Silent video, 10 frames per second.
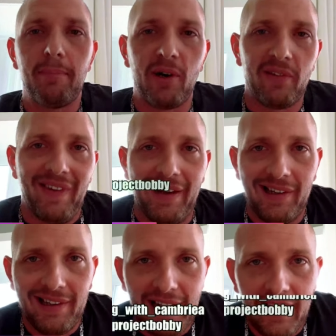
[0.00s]
birthday
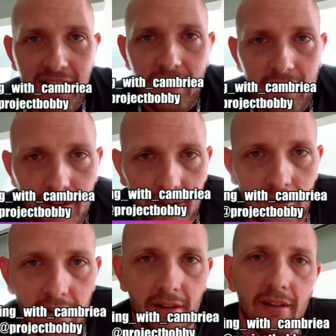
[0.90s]
today.
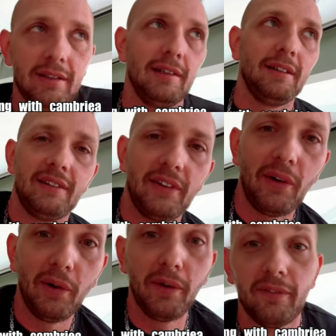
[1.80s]
Ugh,
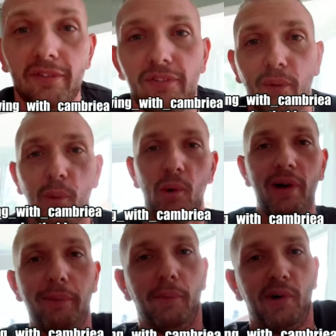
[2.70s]
turned
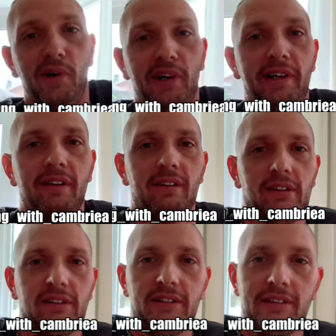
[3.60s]
41.
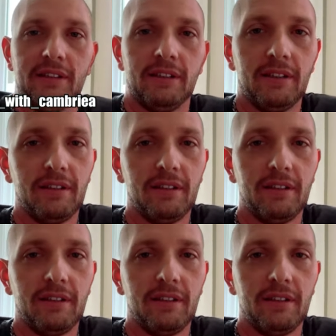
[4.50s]
Ugh.